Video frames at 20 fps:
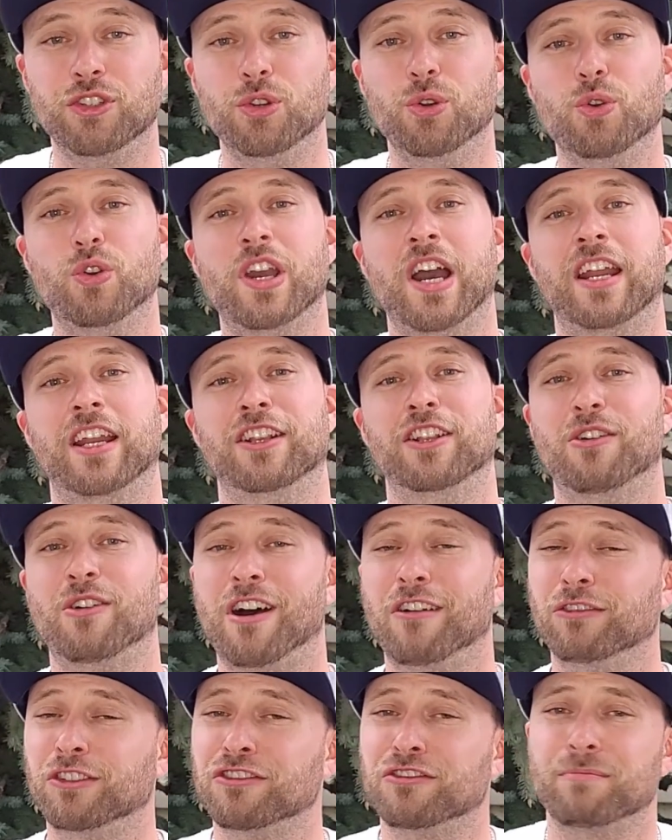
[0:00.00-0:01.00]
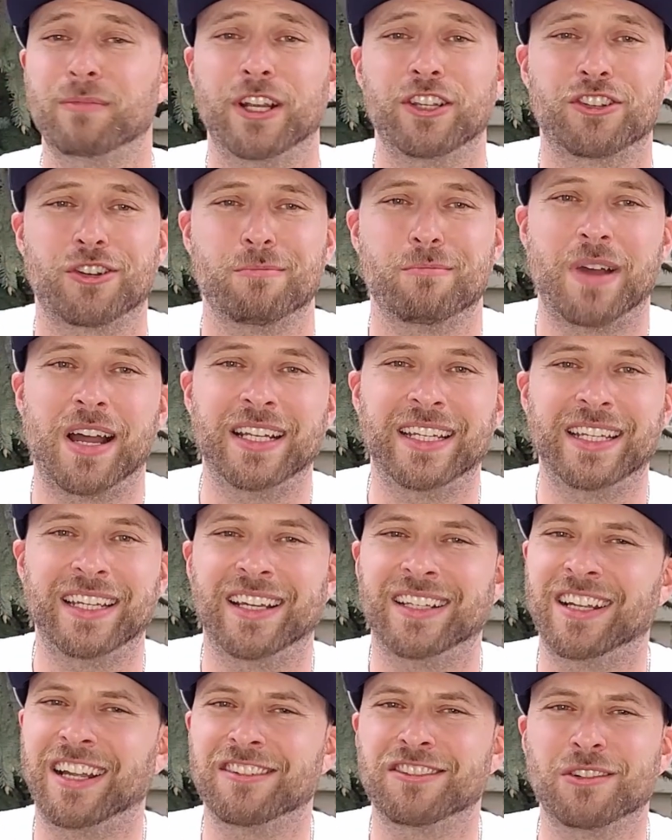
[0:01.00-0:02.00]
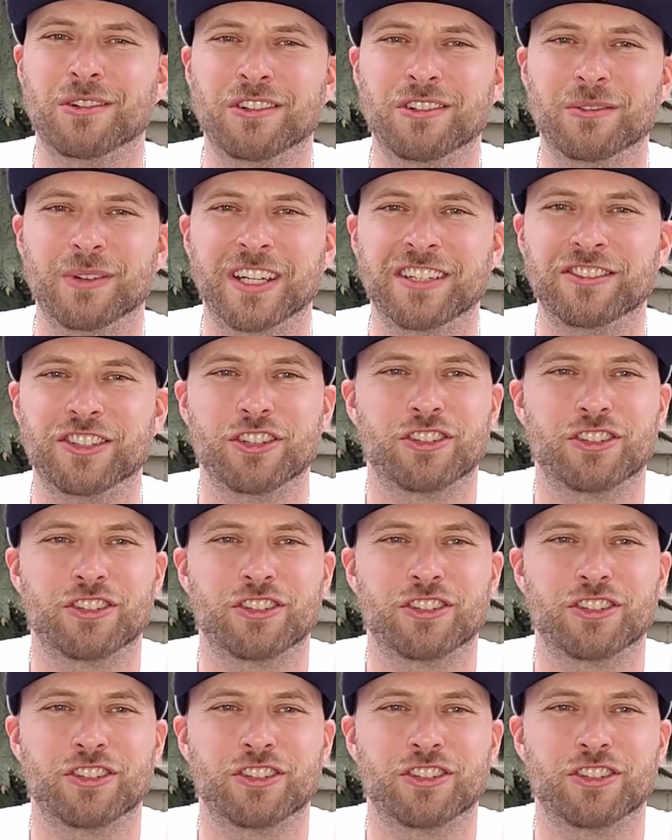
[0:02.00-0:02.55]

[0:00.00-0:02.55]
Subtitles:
You gotta know how to spend your money, and as always,